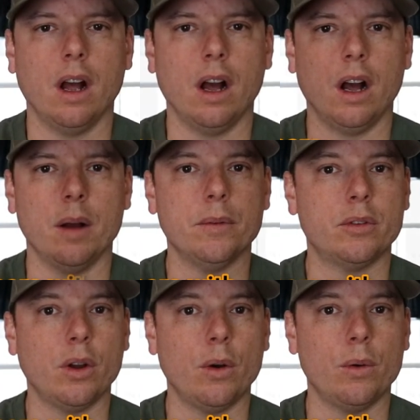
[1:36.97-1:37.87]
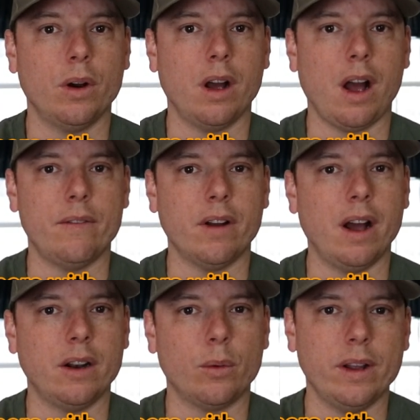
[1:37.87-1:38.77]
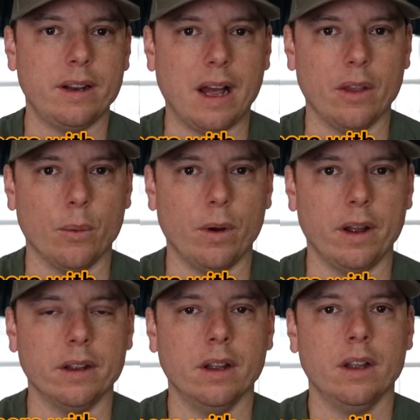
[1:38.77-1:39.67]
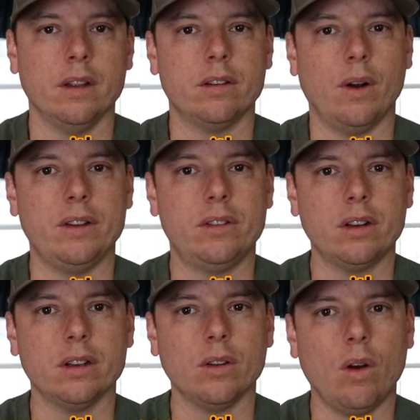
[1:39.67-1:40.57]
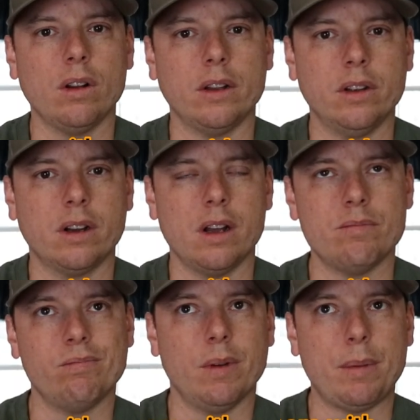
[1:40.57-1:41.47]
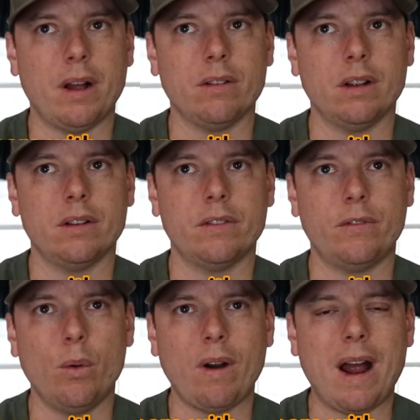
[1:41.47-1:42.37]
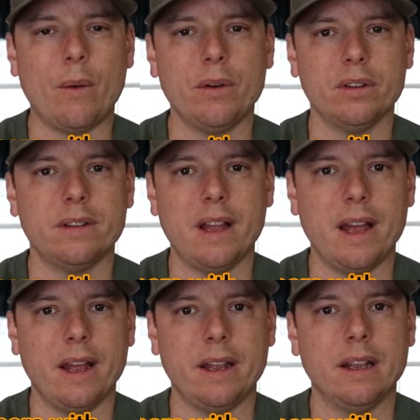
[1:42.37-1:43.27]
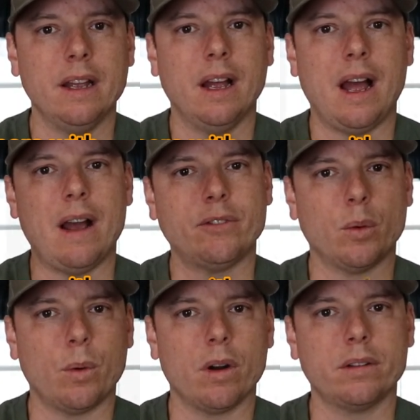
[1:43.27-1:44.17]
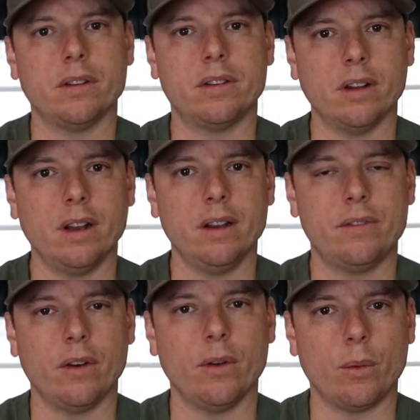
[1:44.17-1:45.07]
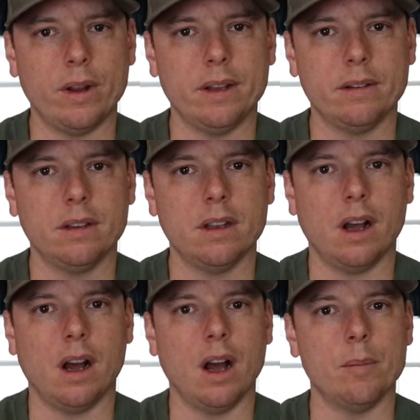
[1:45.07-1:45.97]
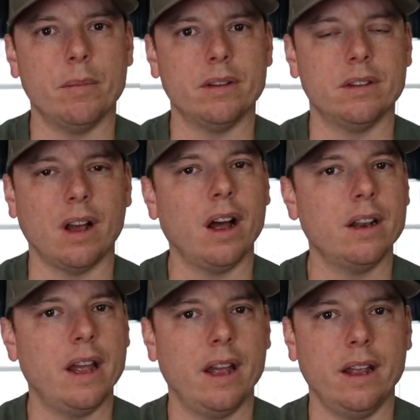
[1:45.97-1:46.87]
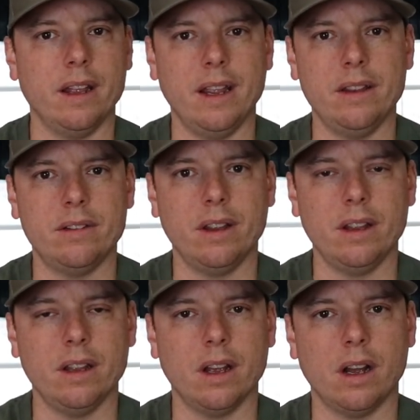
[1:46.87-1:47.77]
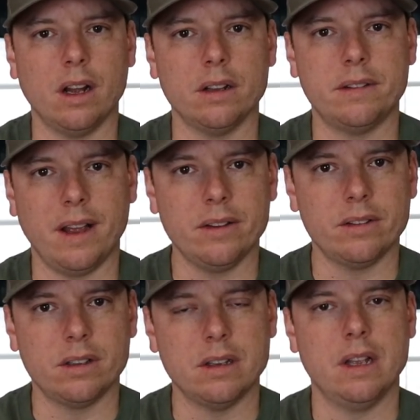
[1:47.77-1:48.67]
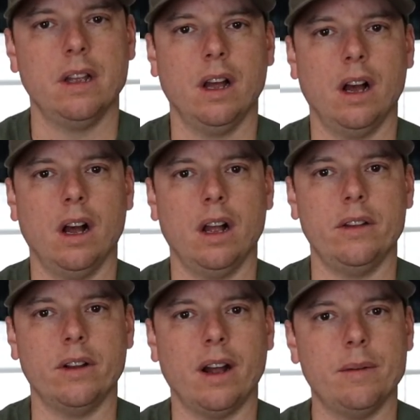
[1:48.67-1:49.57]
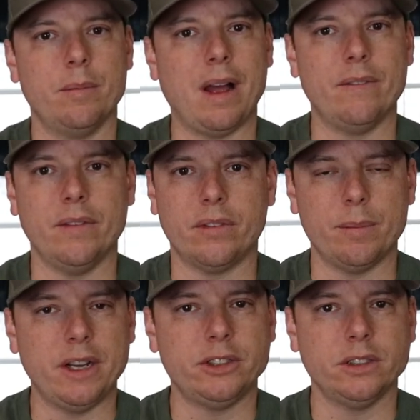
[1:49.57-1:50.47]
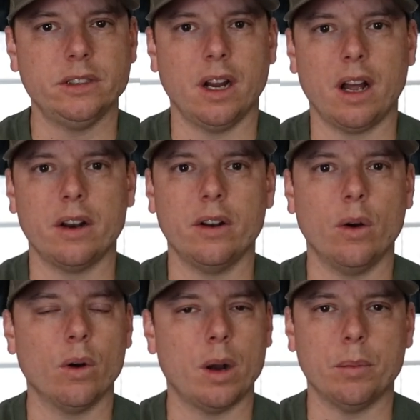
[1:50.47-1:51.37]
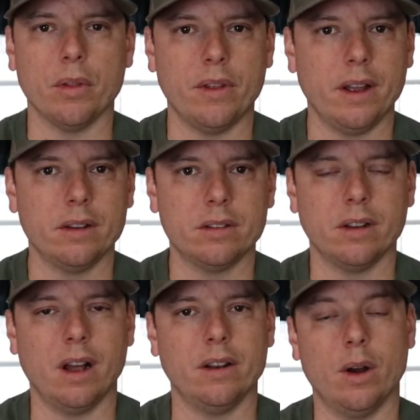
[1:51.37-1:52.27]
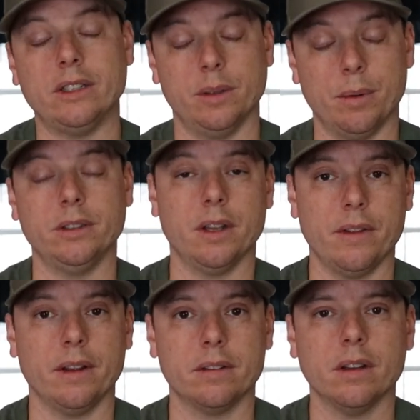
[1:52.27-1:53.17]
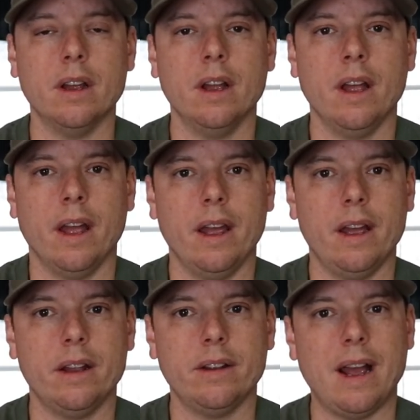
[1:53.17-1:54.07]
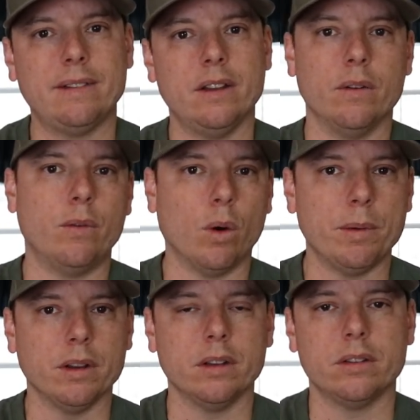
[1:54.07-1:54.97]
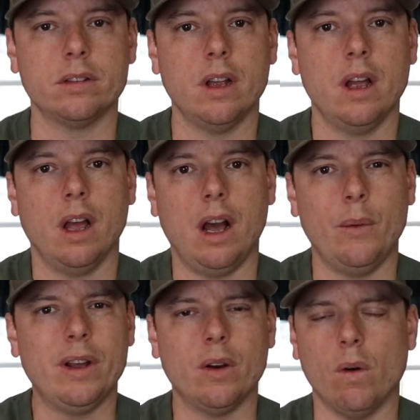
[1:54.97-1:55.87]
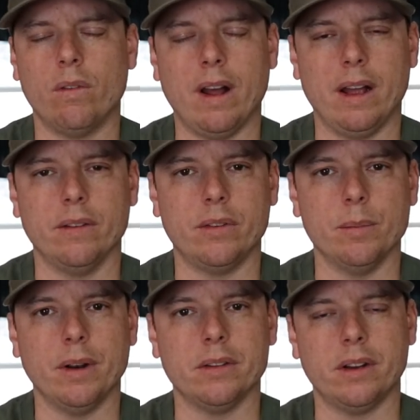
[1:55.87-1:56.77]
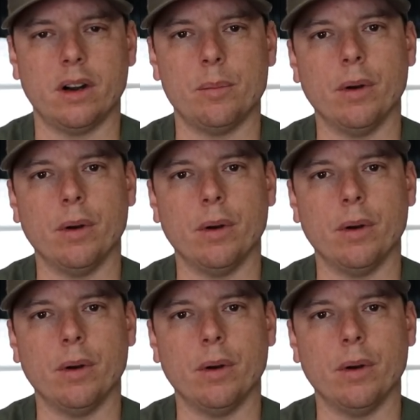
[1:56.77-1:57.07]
Um, so I've gotten the written out of the way. So I took a long, I took about four hours a day after work to study for the written. Um, it's not a easy uh, test. Uh, you got to have information. You got to know a couple things. You got to know actually a bunch of things, and you have to know formulas. And we can go over that in a few minutes here.